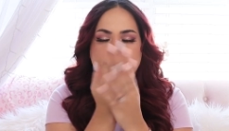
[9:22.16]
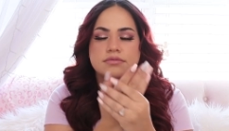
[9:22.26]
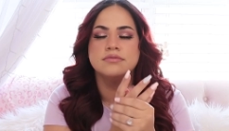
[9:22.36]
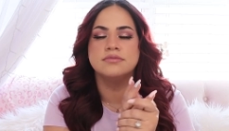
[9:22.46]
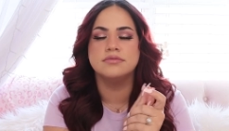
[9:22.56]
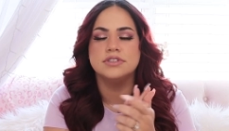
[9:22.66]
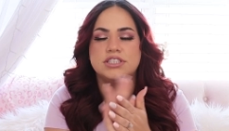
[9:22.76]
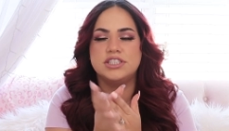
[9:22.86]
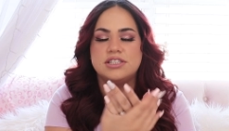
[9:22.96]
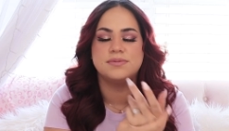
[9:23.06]
Mmm,
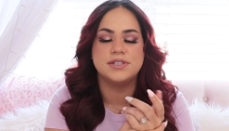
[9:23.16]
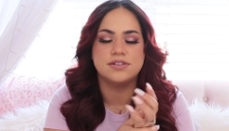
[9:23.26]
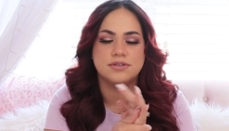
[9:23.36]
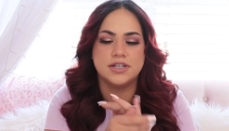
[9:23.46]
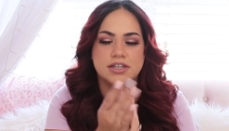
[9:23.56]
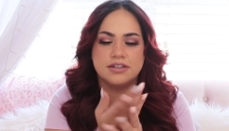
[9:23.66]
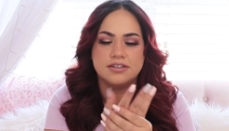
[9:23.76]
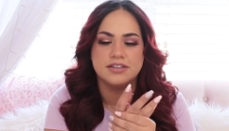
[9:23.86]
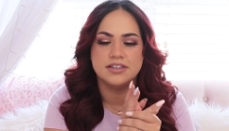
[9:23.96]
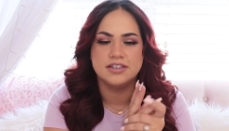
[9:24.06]
it just smells so good.
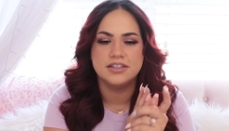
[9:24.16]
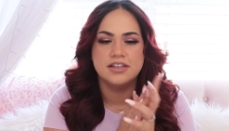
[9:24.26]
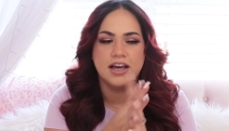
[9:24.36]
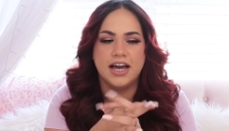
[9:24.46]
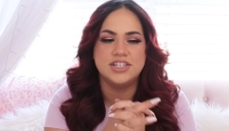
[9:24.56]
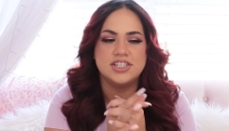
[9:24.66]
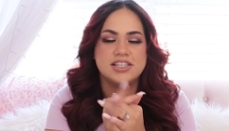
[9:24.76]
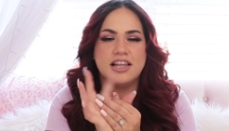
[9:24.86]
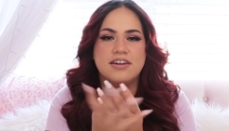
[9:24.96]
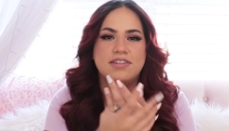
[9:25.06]
I
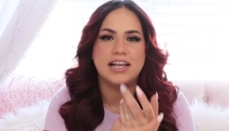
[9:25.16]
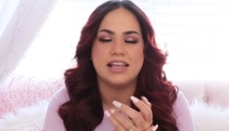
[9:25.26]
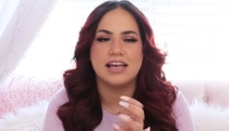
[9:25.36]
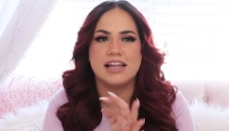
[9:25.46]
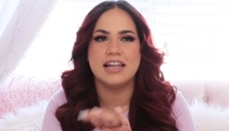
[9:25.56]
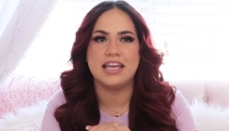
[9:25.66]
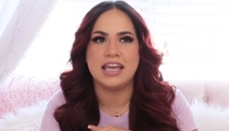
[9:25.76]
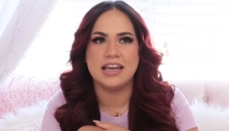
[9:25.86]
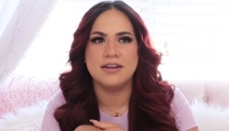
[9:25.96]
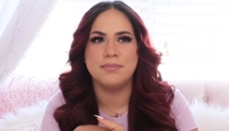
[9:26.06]
just love like that
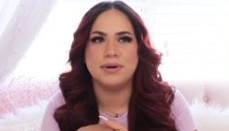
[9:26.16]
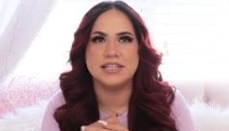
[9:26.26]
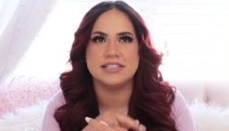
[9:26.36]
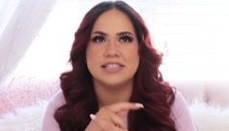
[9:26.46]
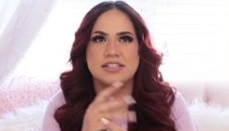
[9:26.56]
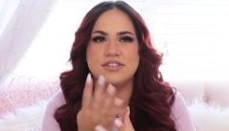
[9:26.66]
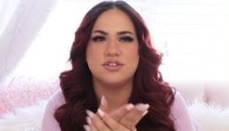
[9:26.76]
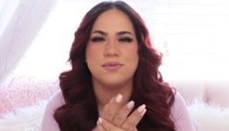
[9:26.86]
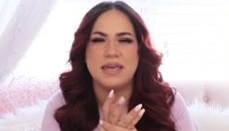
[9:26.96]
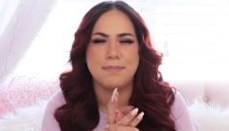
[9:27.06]
clean but still
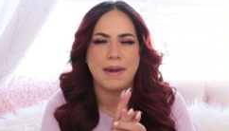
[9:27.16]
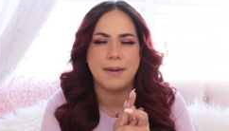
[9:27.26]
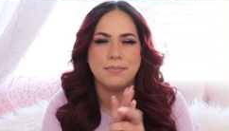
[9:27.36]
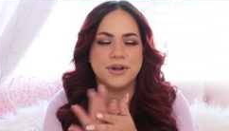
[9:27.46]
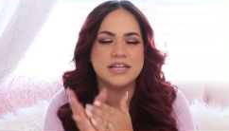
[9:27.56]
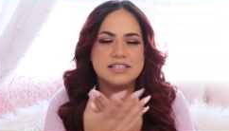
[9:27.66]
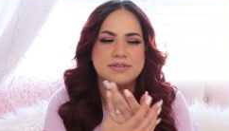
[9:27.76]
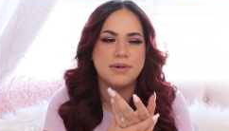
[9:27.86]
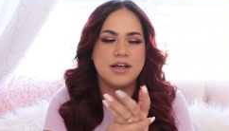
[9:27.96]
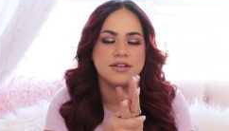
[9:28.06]
sweet pampering
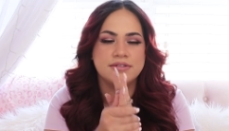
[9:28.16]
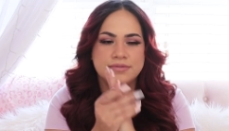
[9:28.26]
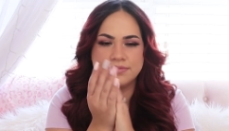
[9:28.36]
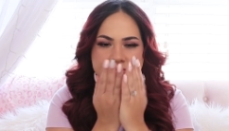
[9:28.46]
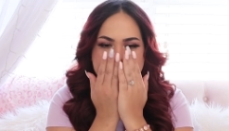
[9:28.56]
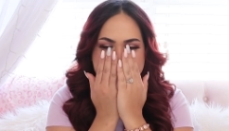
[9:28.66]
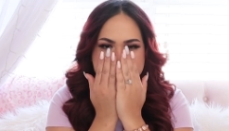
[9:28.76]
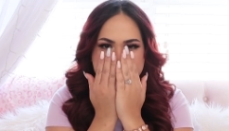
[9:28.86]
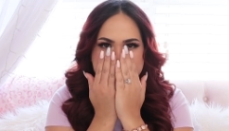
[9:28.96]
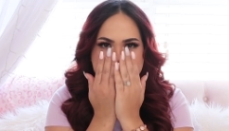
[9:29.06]
smell.
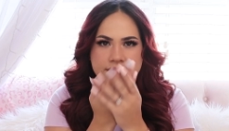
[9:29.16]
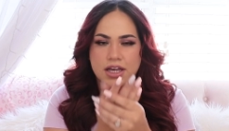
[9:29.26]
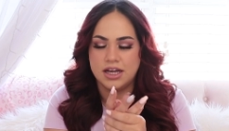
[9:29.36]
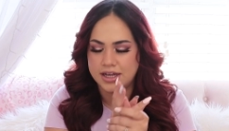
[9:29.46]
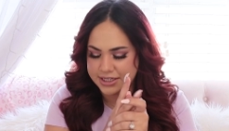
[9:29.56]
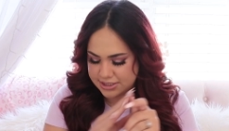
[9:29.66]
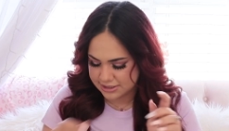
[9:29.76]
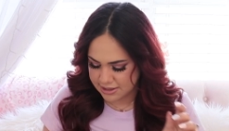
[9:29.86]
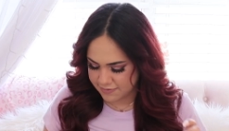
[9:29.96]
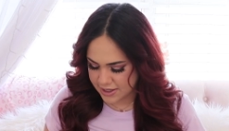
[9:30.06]
I
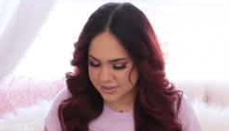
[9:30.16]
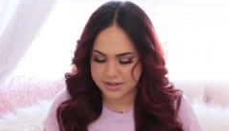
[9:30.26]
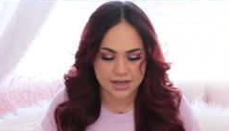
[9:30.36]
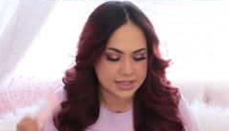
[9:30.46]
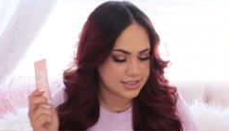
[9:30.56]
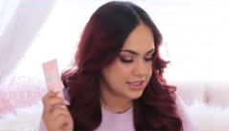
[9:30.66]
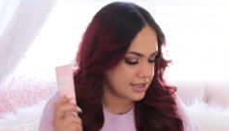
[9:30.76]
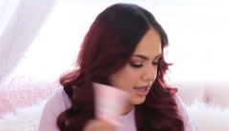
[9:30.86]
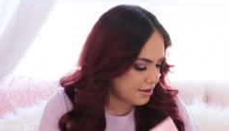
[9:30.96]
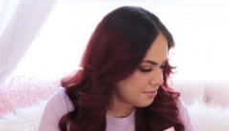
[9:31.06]
just love that. So I gotta
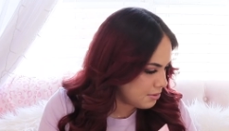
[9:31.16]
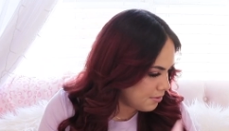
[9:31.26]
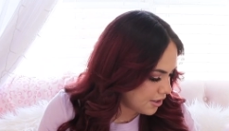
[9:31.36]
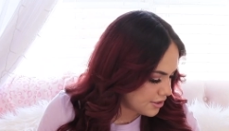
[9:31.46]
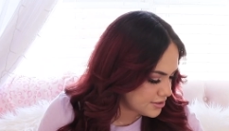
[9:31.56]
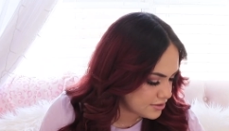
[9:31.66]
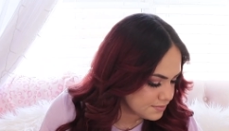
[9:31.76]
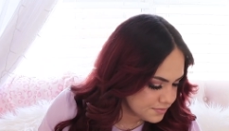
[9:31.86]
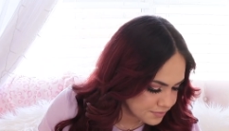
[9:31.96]
stick that in my purse.